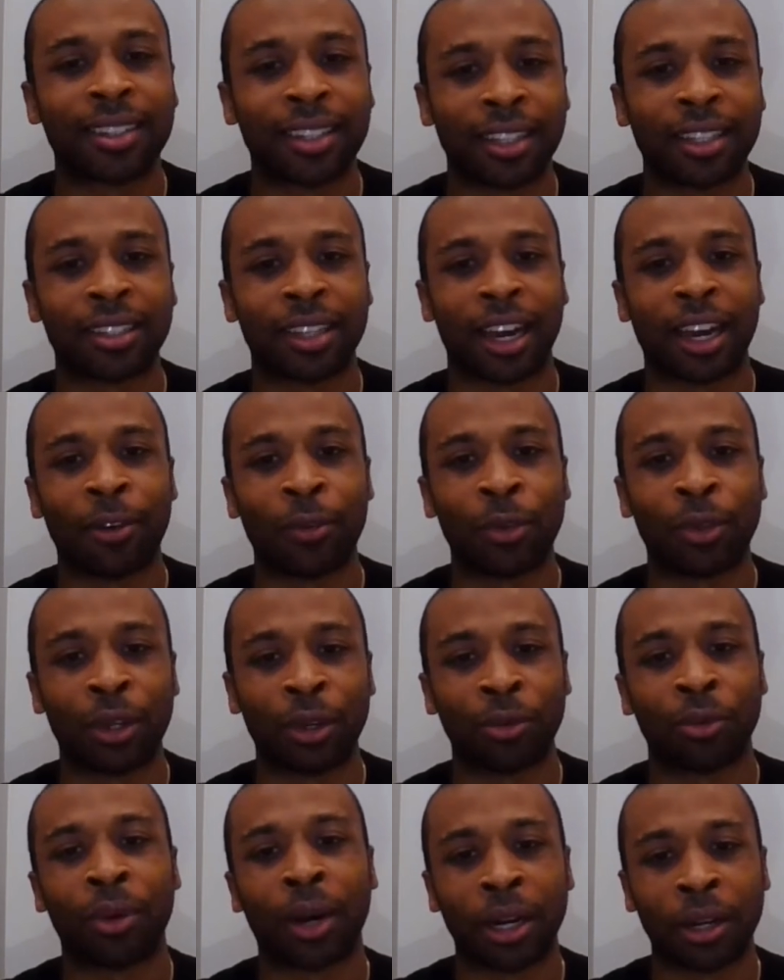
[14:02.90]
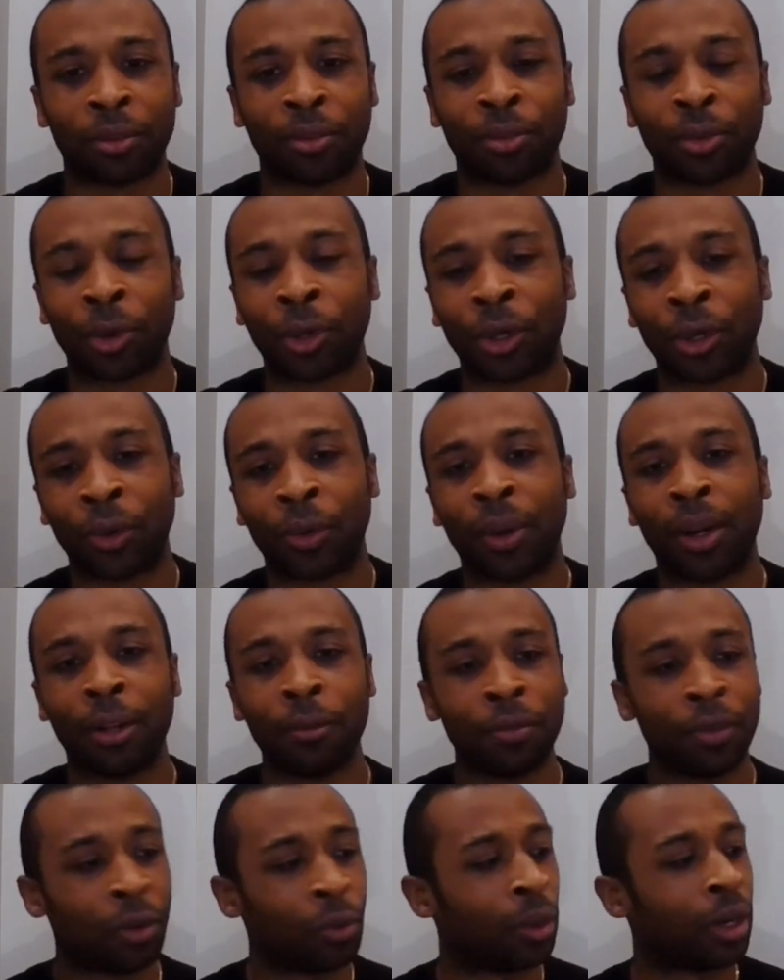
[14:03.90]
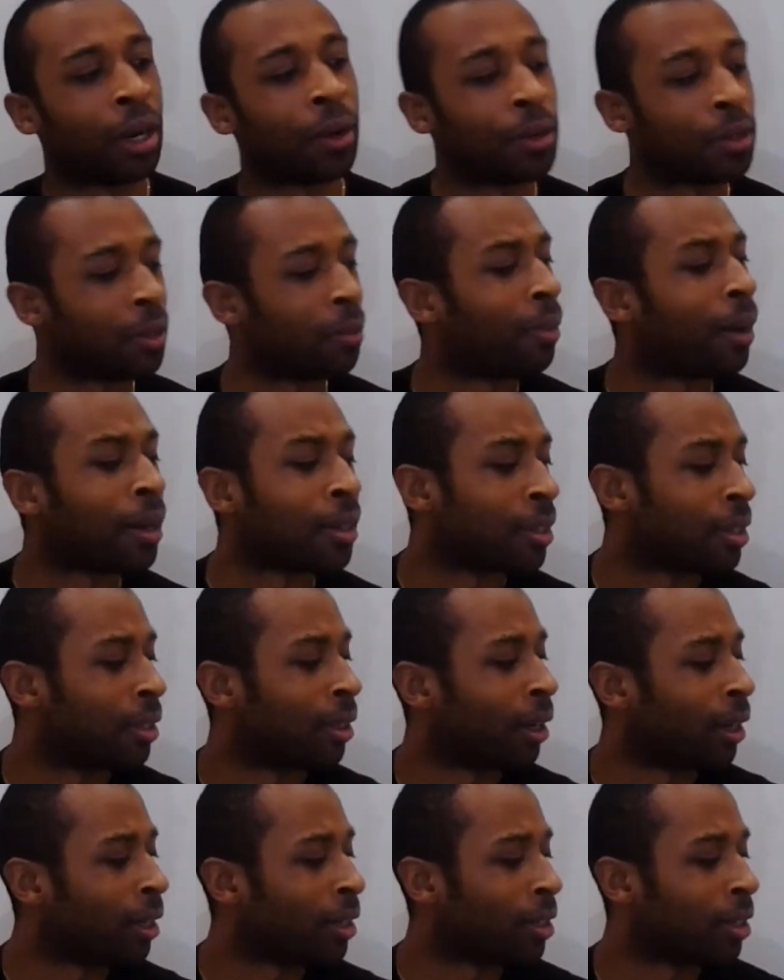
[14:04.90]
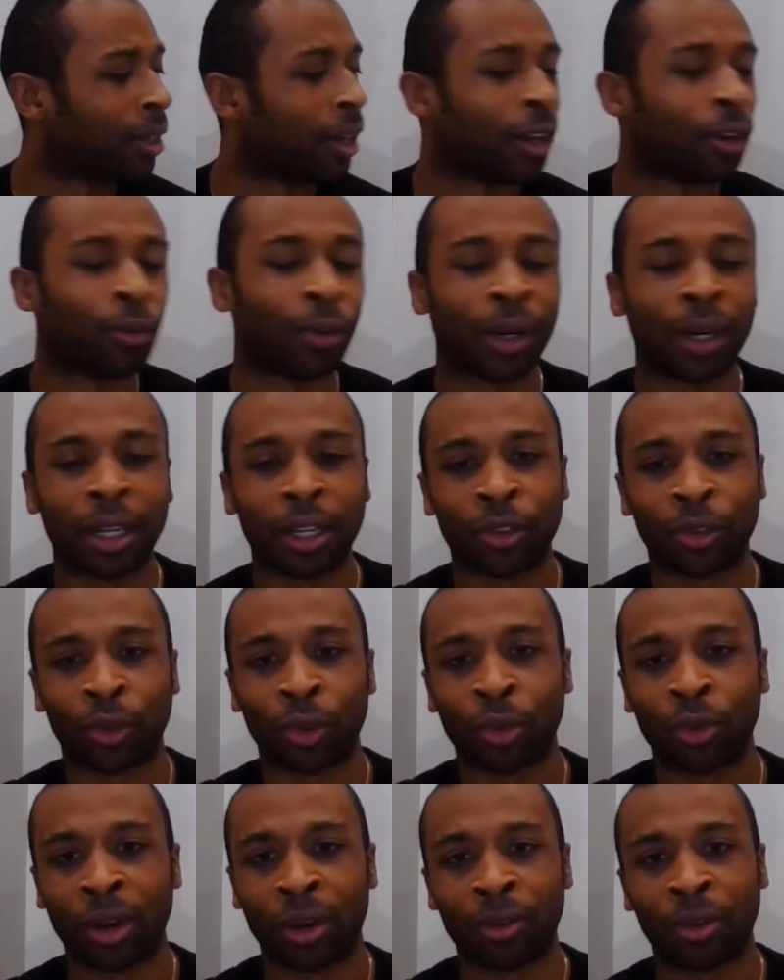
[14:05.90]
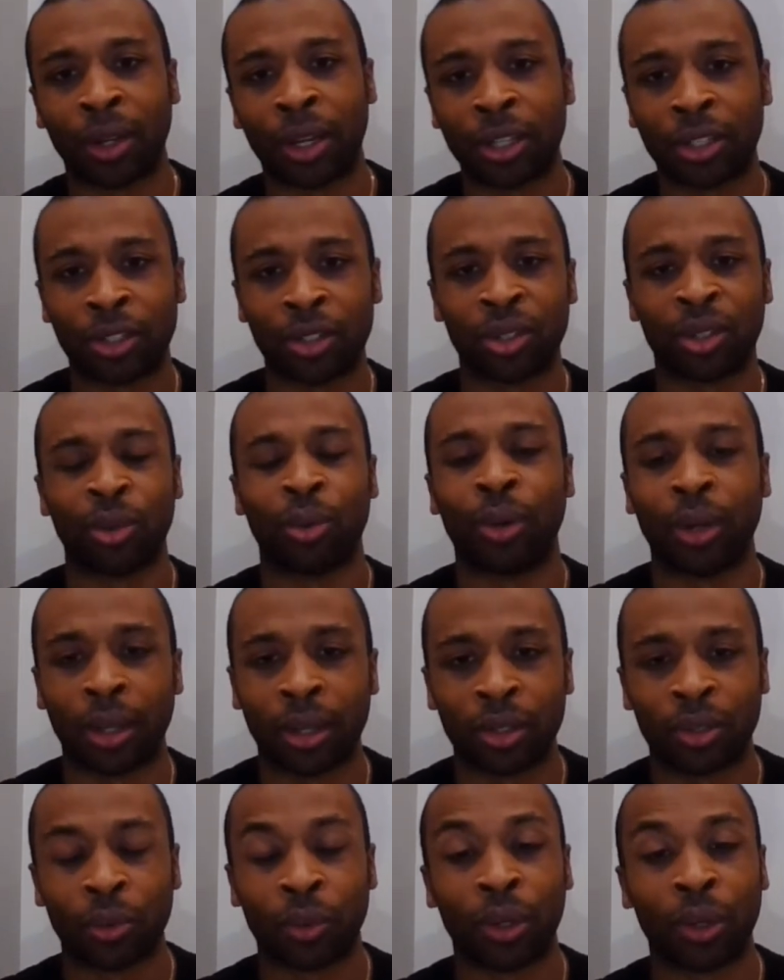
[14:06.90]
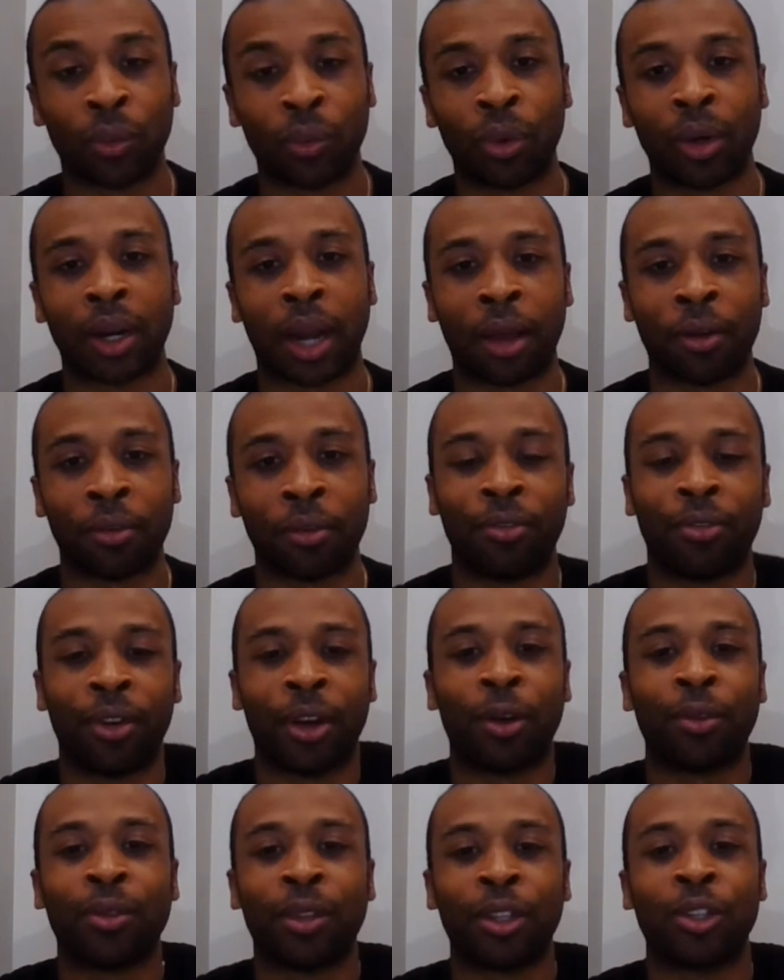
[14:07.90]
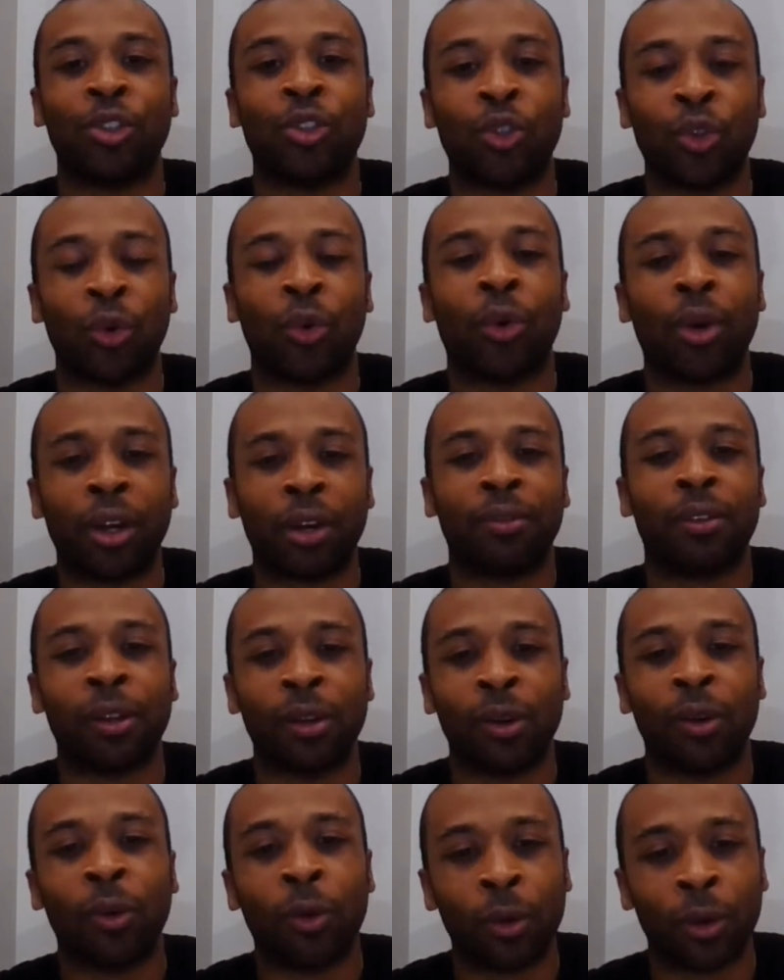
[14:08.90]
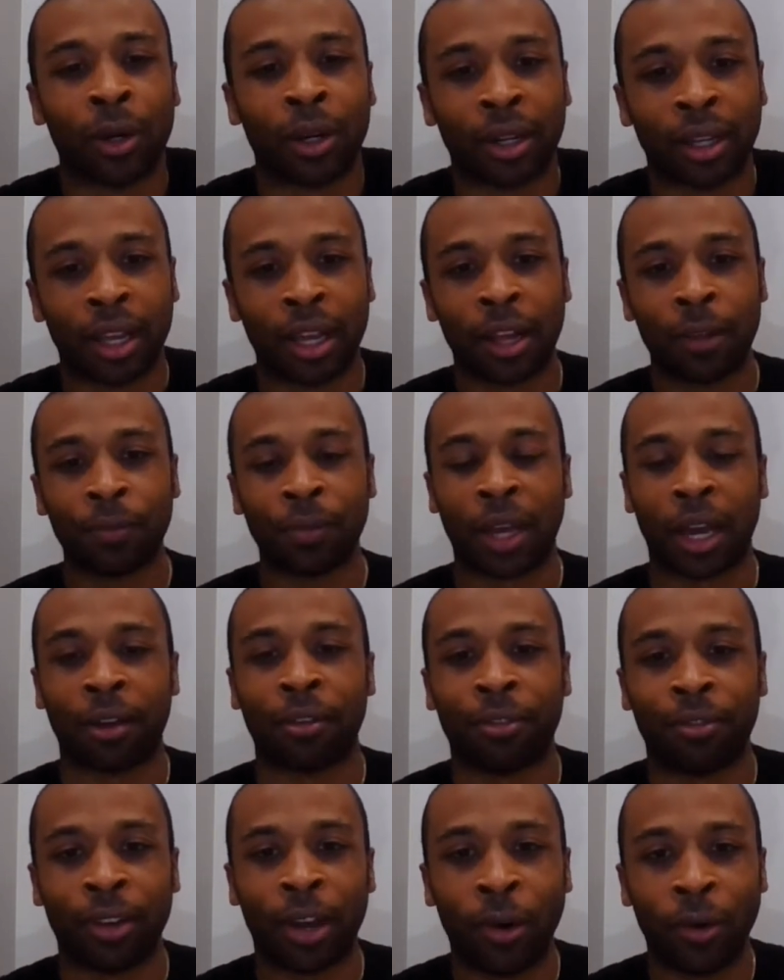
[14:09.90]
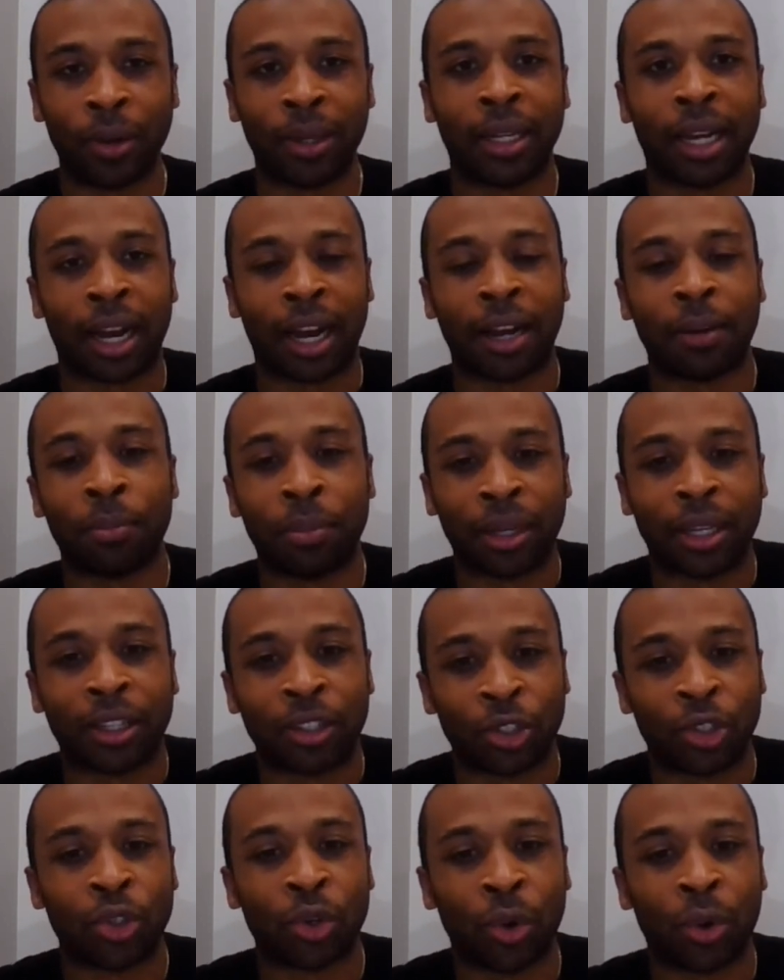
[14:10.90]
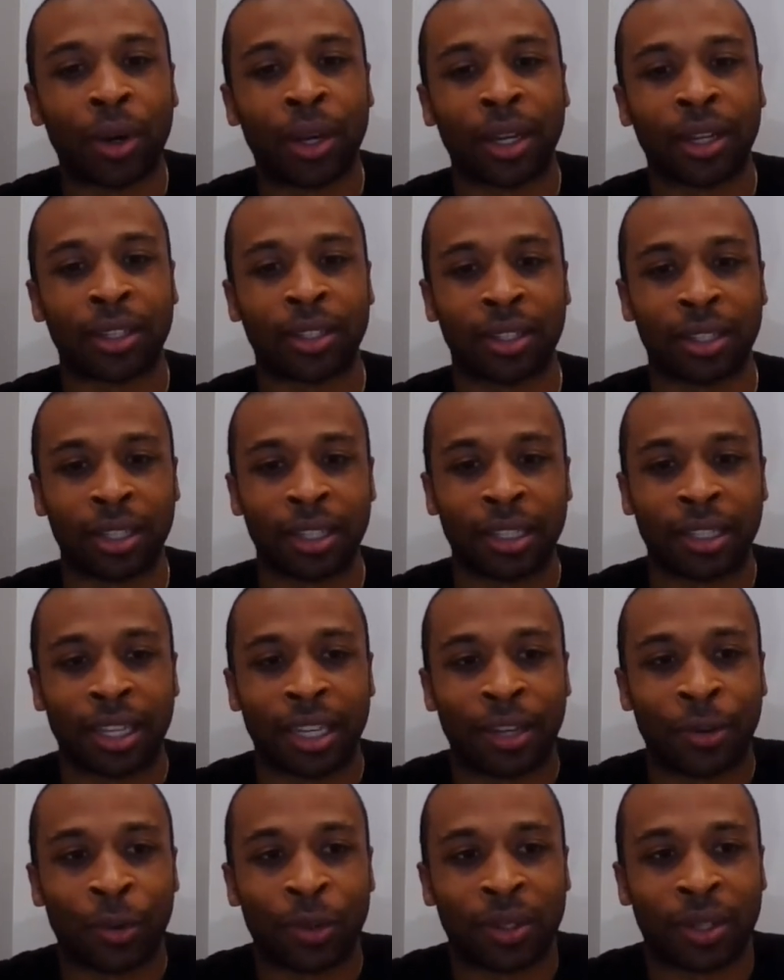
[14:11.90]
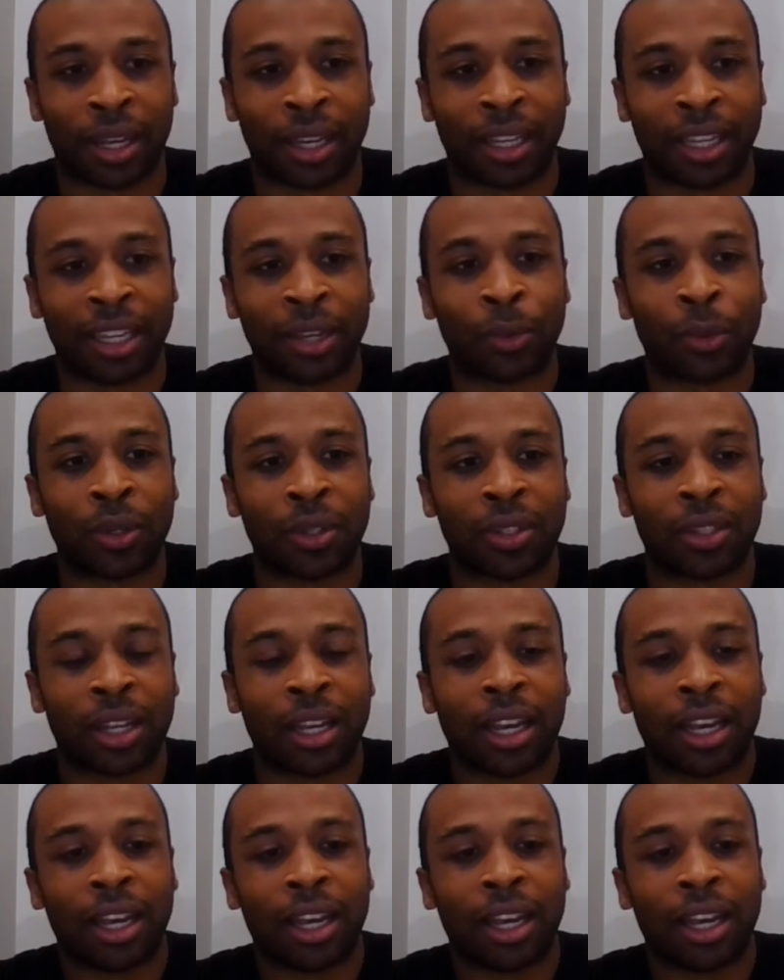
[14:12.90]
things, everything ready for you. When I was in my studies today, reading through Revelations 20 and 21, I felt the joy of the Lord. I felt God being joyous. It was like he was